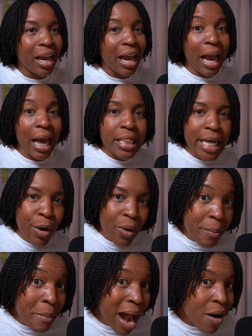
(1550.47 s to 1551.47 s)
and they're
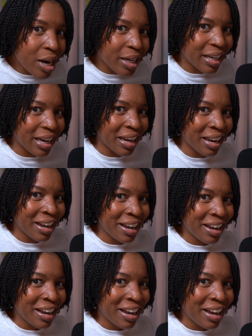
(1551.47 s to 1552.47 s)
American.
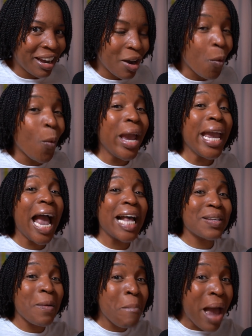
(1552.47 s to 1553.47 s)
We as
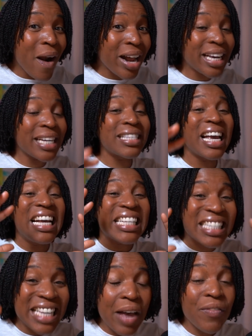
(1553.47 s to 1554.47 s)
Americans,
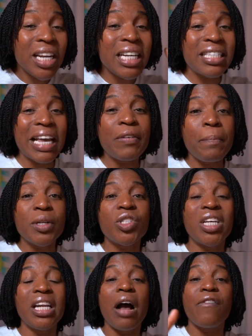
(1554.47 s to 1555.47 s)

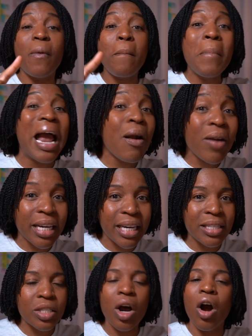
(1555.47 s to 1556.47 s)
77% of
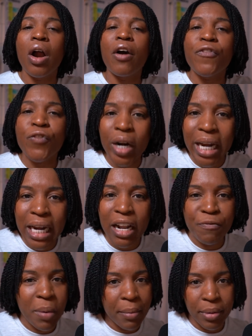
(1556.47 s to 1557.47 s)
Americans are afraid
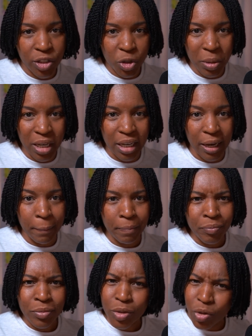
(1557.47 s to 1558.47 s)
of public speaking.
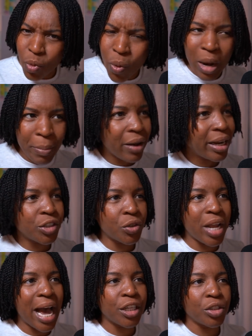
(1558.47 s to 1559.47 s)
So what about
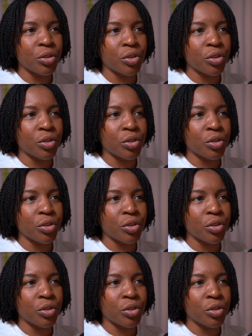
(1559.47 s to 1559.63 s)
international